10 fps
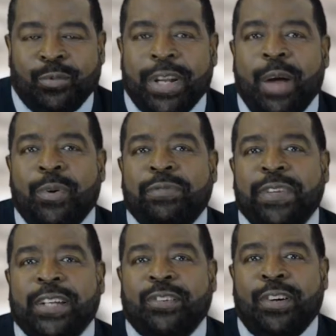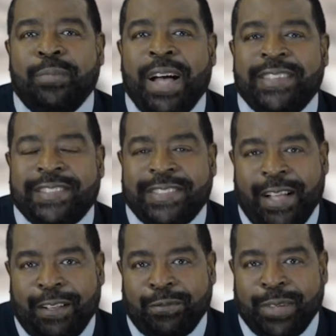When I reflect on
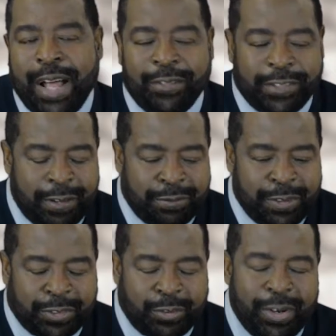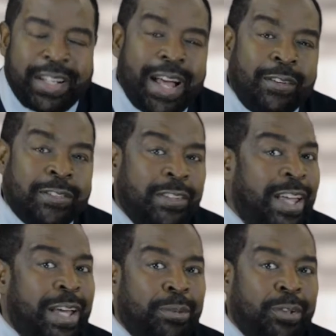myself, when I was in the 5th grade, I was
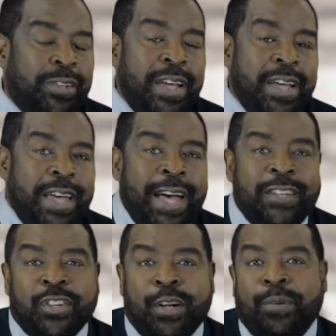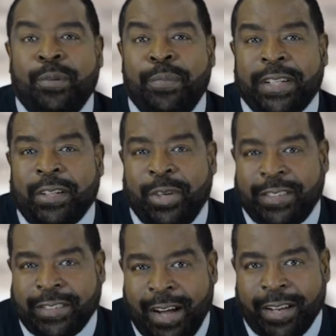labeled educable mentally
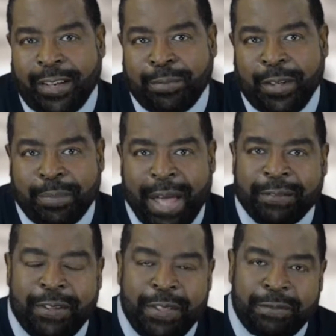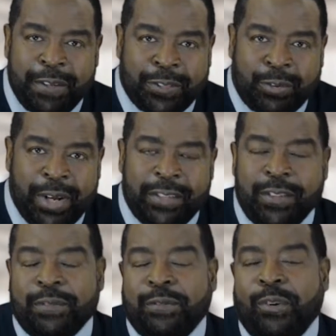retarded, put back from the 5th grade to
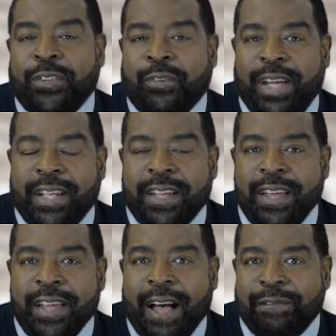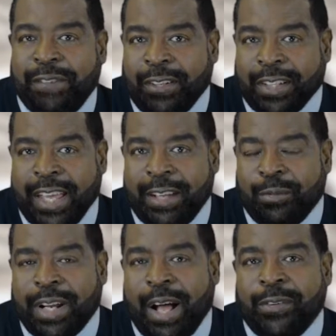the 4th grade. I failed again
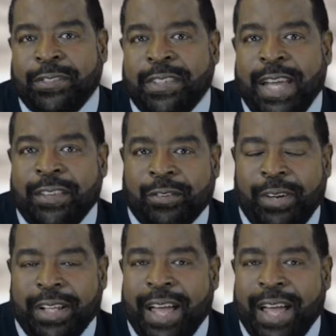when I was in the 8th grade.